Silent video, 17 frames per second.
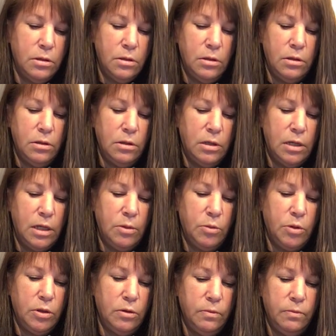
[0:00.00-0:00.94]
the
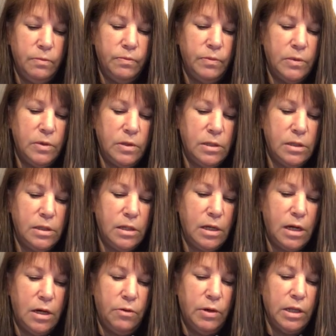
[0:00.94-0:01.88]
label. See
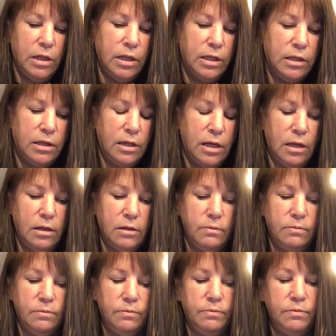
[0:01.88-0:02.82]
how I like that.
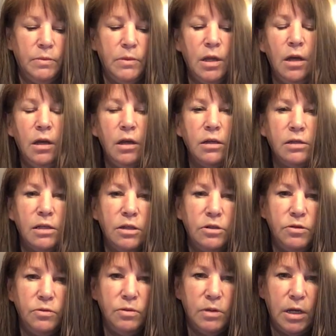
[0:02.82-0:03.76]
Because I
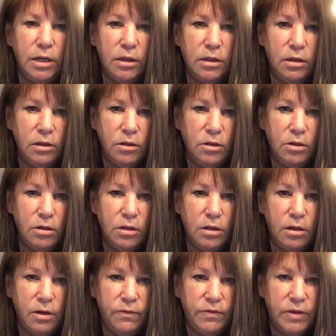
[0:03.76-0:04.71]
do like the look
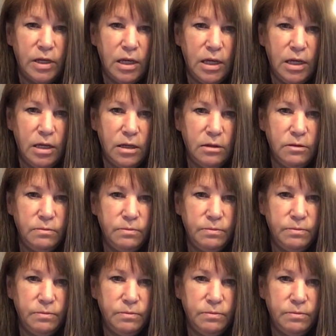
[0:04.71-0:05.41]
of the can.